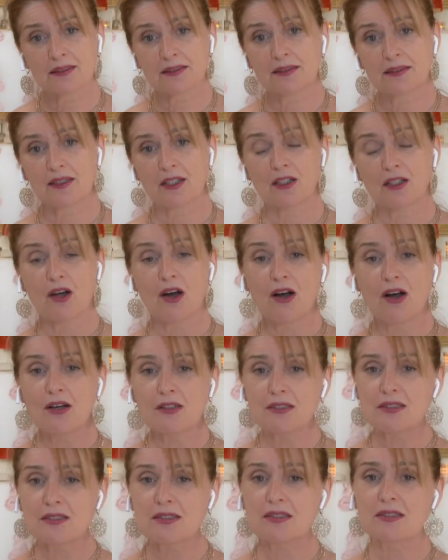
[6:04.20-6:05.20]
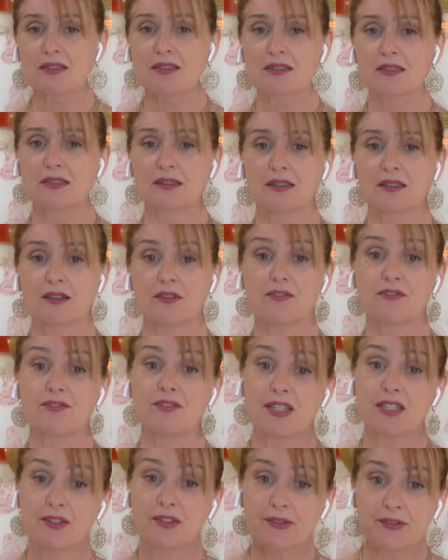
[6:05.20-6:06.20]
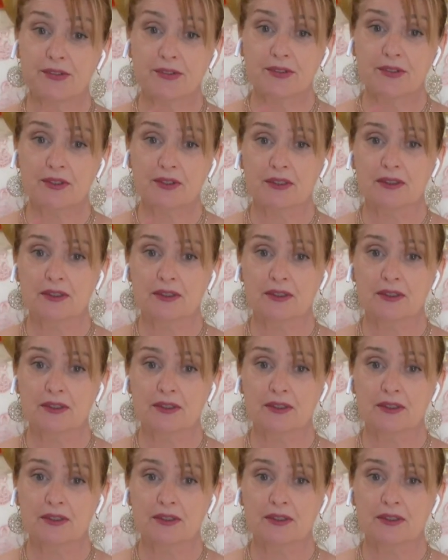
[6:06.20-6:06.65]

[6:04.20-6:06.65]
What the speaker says: a loss, a fear.